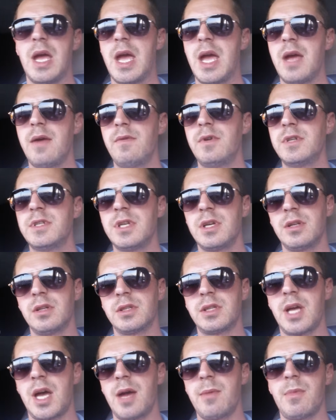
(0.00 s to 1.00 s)
Every
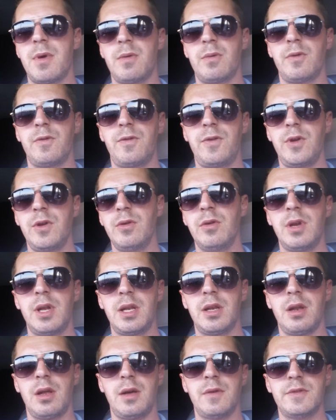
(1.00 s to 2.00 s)
single time I would fuel
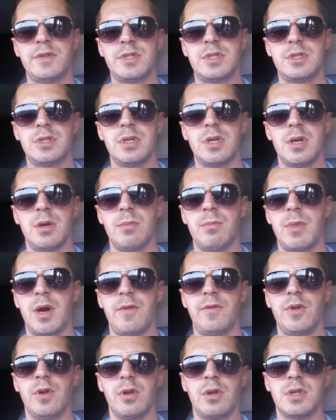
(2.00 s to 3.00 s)
at Love's,
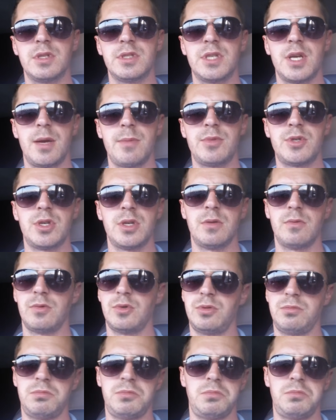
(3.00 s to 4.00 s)
my fuel consumption
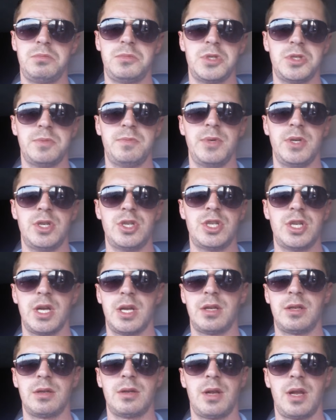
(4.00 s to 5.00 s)
would just be
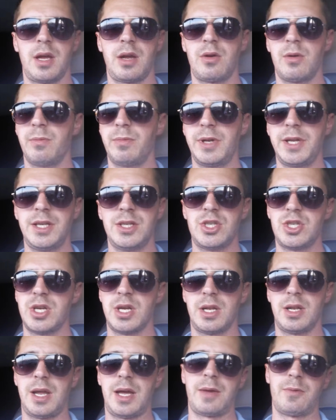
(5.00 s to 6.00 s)
shit, like complete
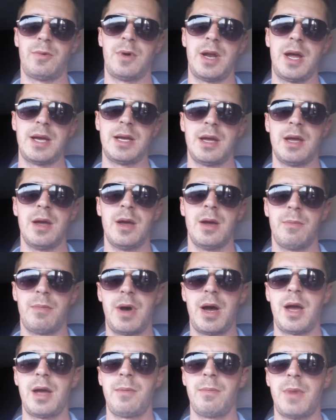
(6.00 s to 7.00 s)
shit. Like when
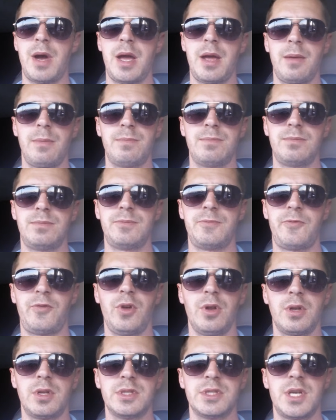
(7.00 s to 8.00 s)
my
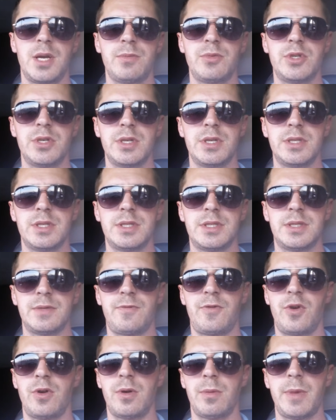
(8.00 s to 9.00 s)
fuel consumption is
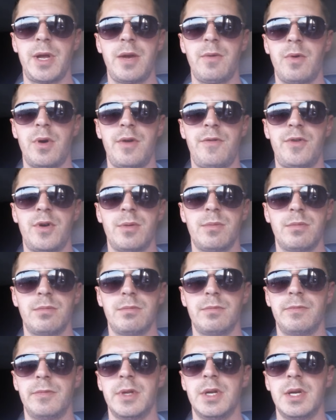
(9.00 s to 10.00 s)
from anywhere from
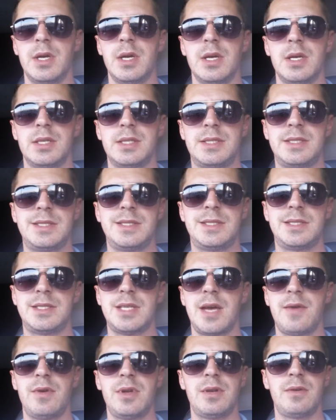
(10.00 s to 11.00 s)

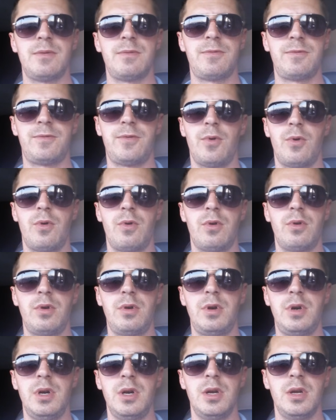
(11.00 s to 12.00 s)

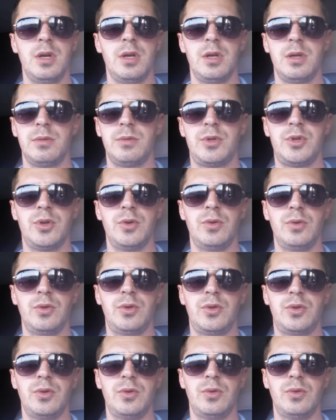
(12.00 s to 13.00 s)
7.4
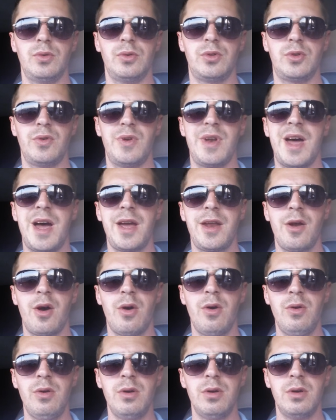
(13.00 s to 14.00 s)
to
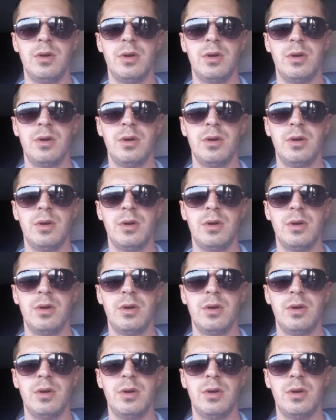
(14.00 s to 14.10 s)
9.0,